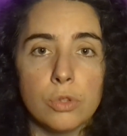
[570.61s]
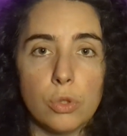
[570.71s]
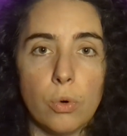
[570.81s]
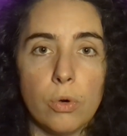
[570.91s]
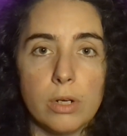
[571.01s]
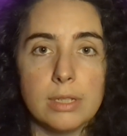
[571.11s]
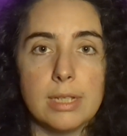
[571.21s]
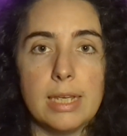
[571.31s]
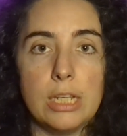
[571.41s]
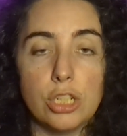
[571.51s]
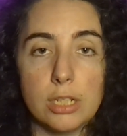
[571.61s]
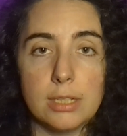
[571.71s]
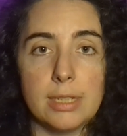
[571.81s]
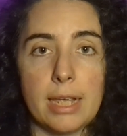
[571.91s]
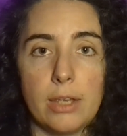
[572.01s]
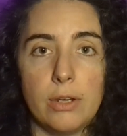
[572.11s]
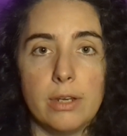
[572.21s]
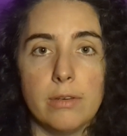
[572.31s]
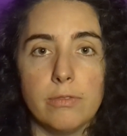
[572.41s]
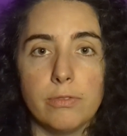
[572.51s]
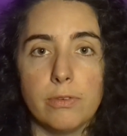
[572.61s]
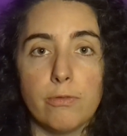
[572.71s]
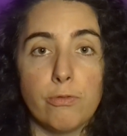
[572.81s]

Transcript: towards each consecutive